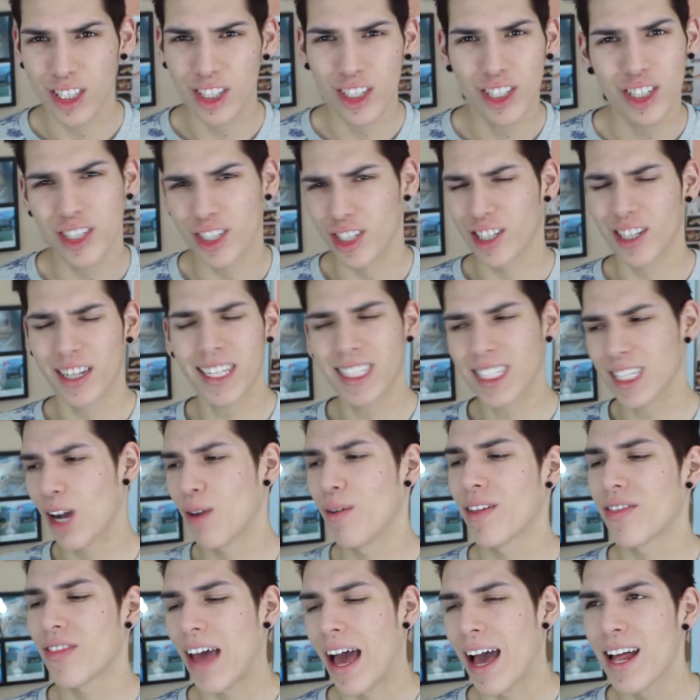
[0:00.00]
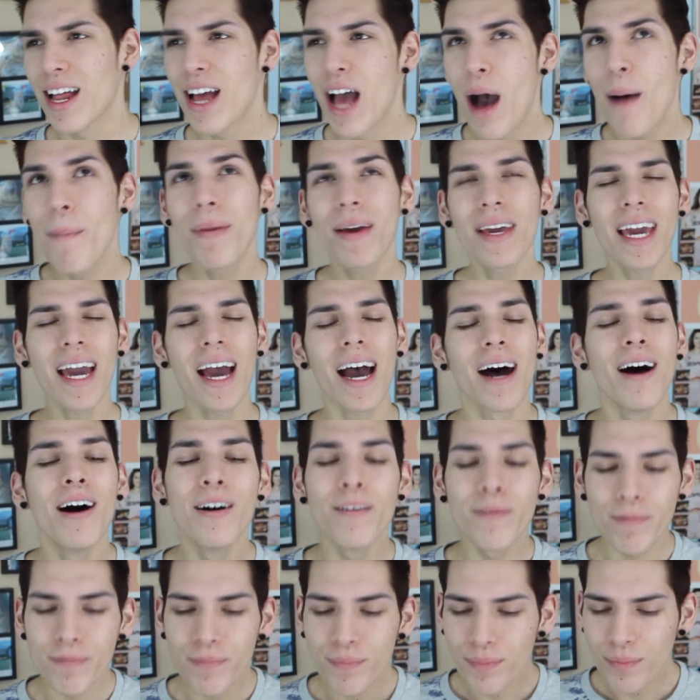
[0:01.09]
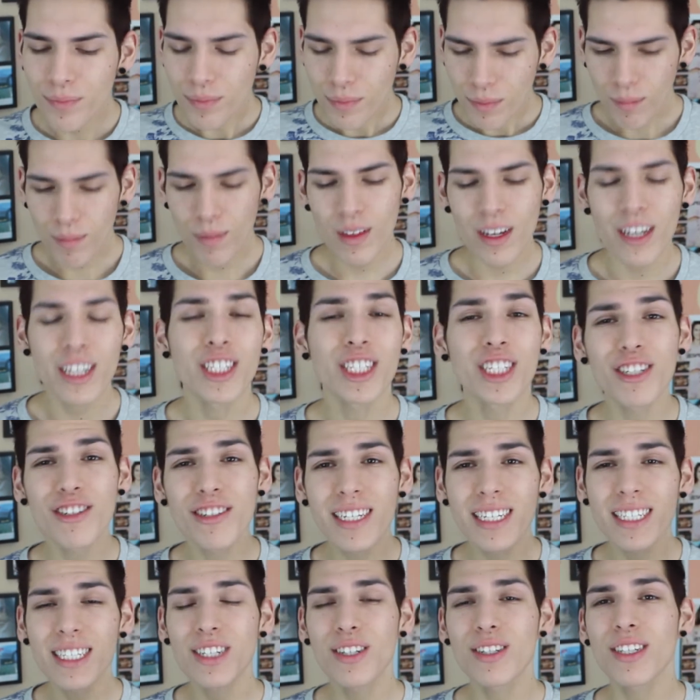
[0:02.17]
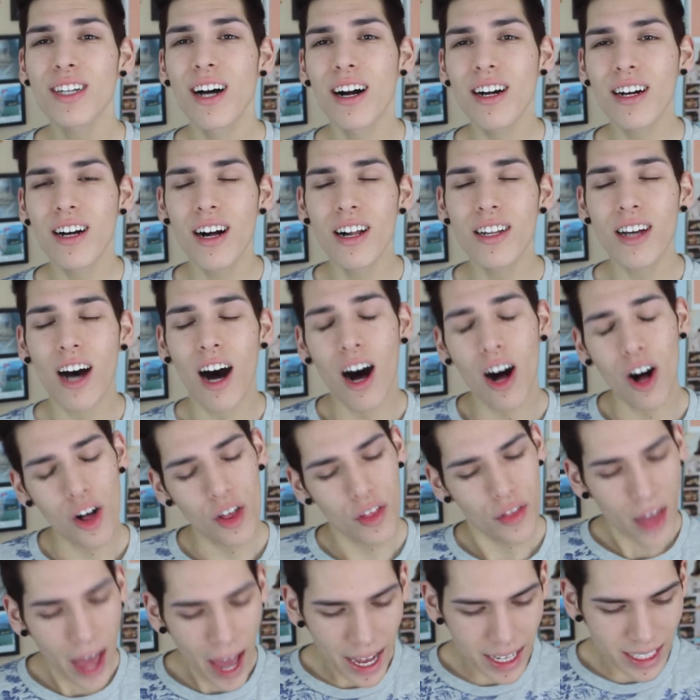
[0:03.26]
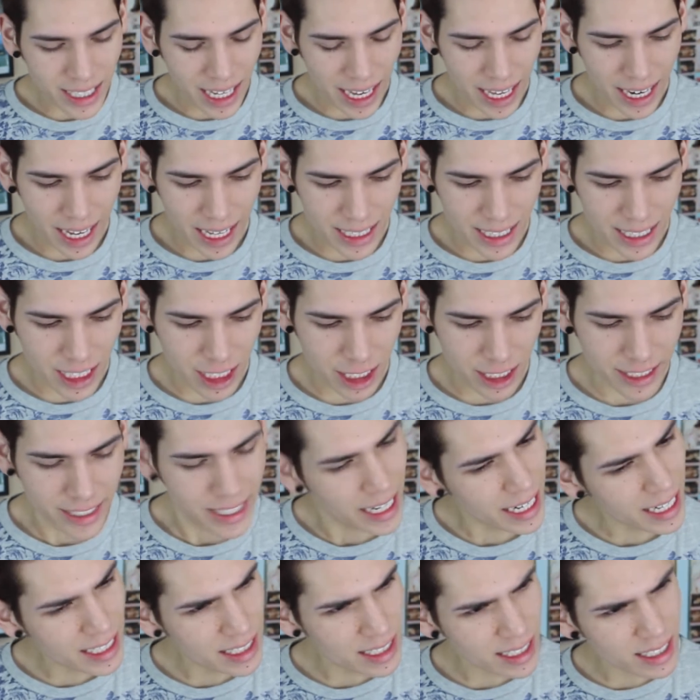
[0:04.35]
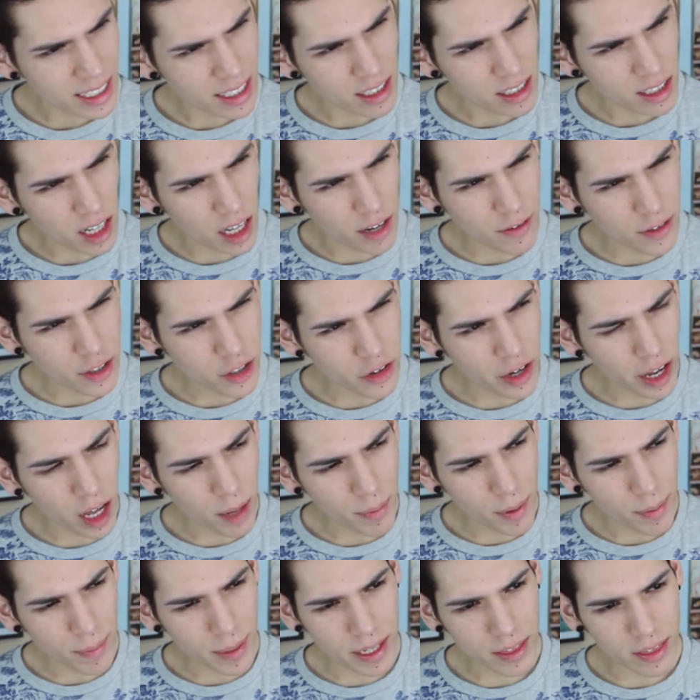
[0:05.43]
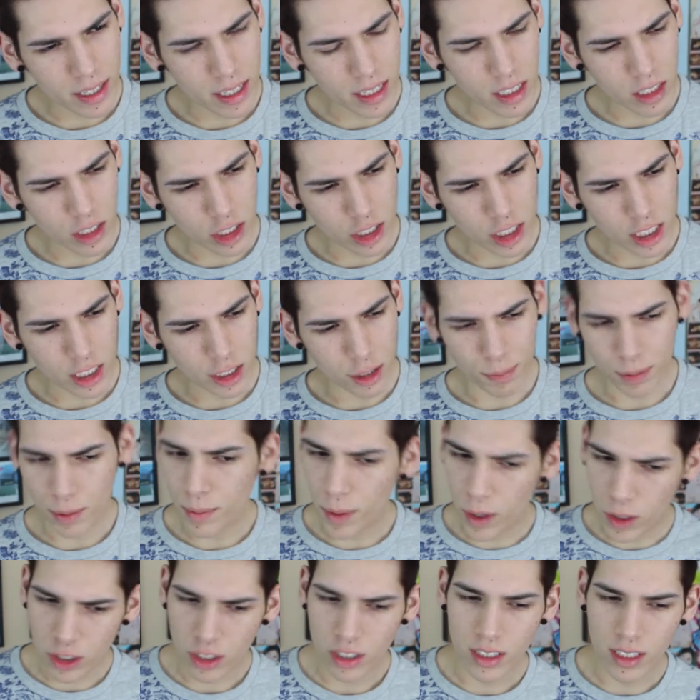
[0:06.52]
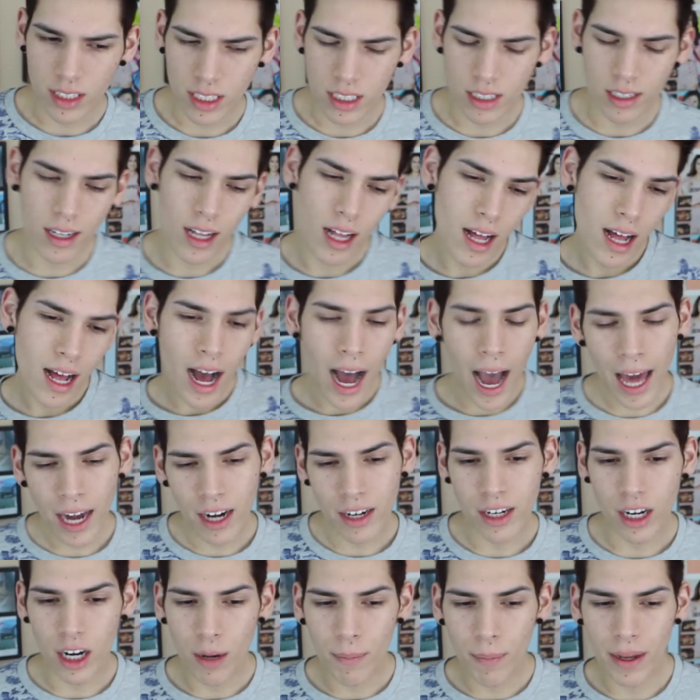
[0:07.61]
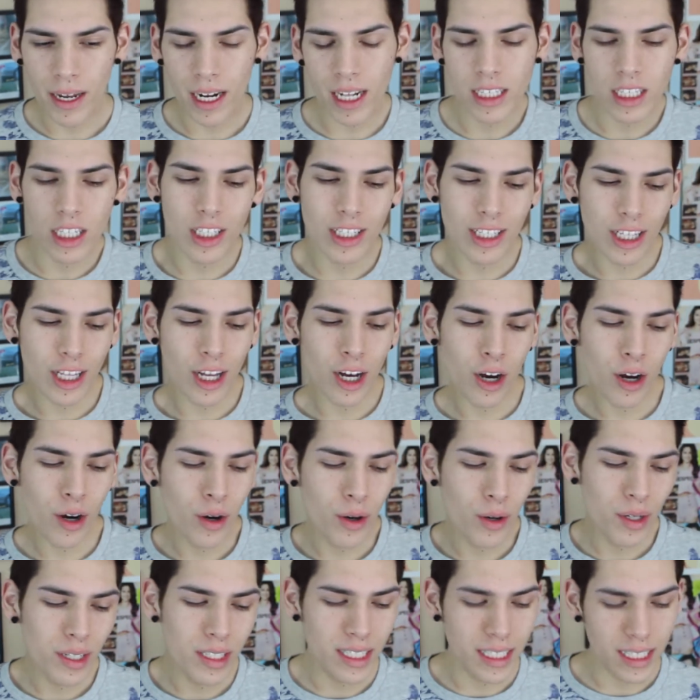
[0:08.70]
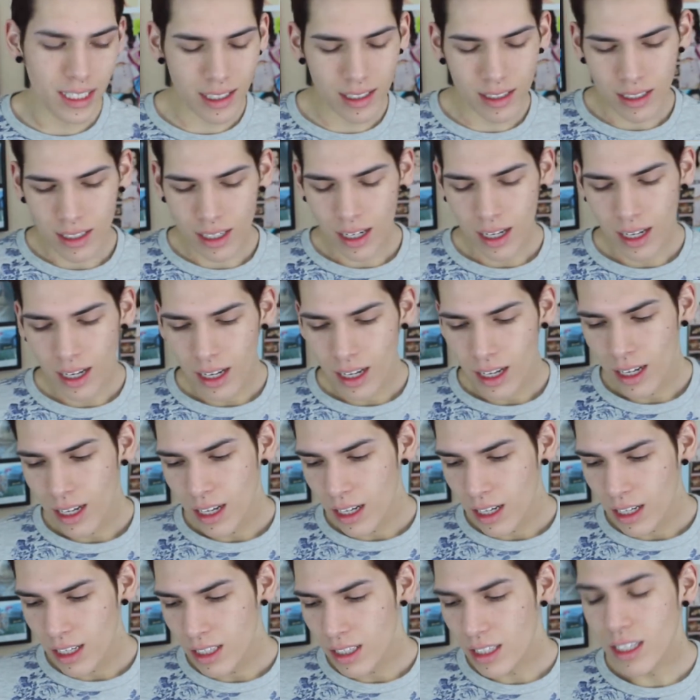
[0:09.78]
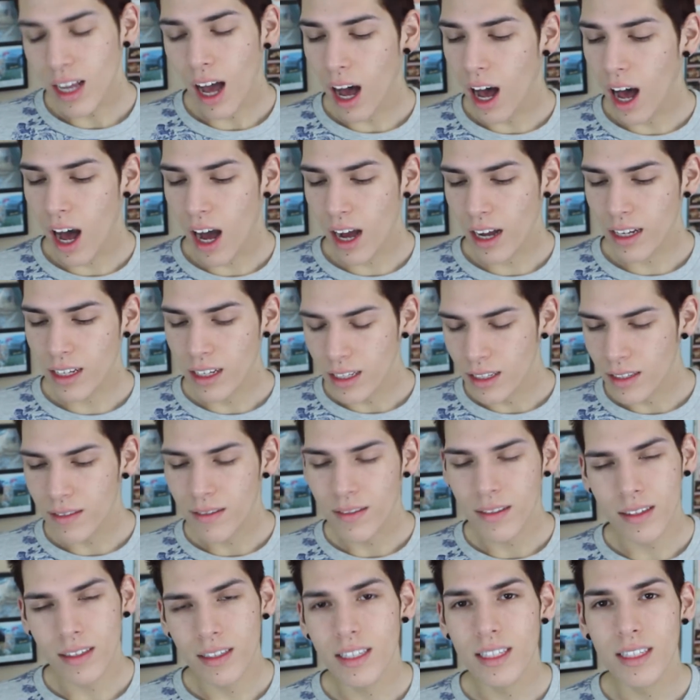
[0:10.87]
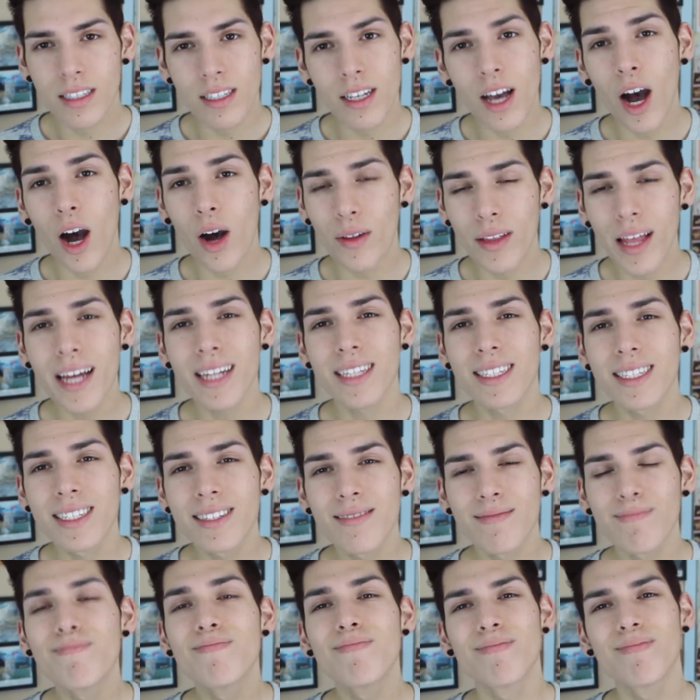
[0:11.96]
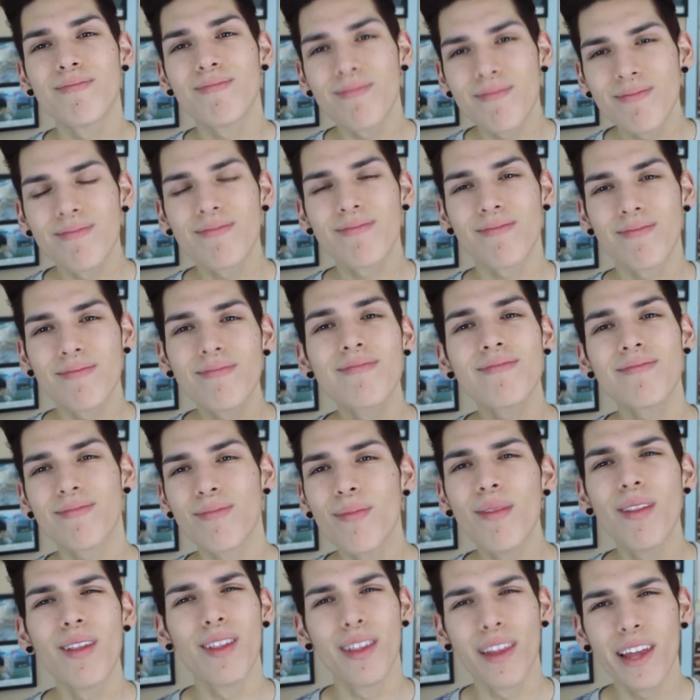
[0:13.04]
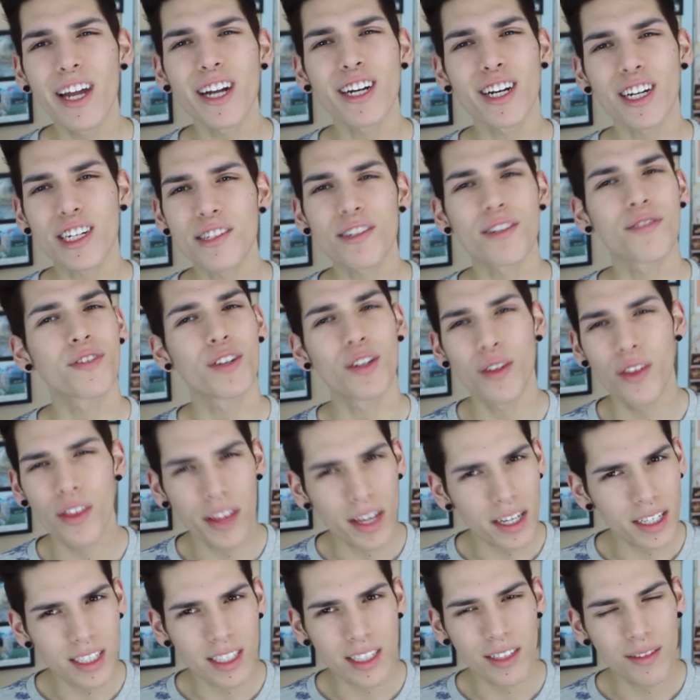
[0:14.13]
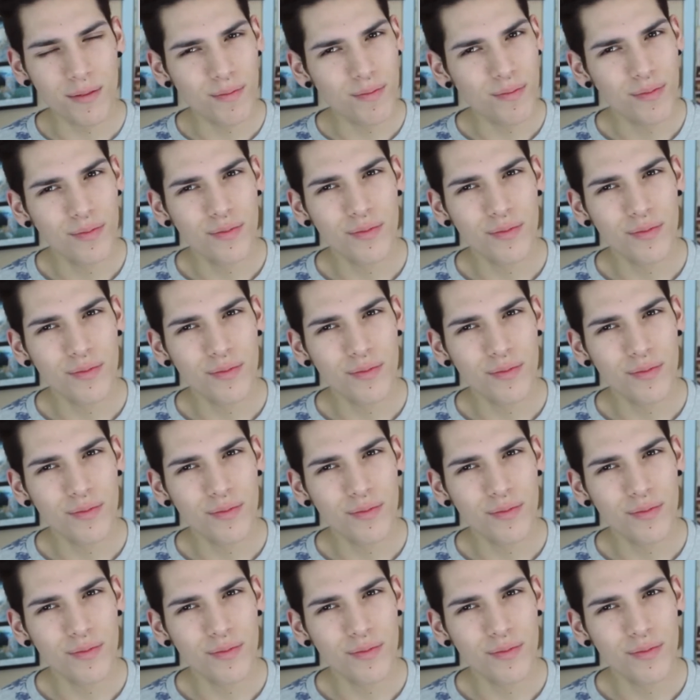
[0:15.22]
Sure, let's go with that. But yeah, she released a song called All That, and it's her second single off her new album, I think, or just a promotional single. I don't know, but it's a slow song. So let's lyric review this.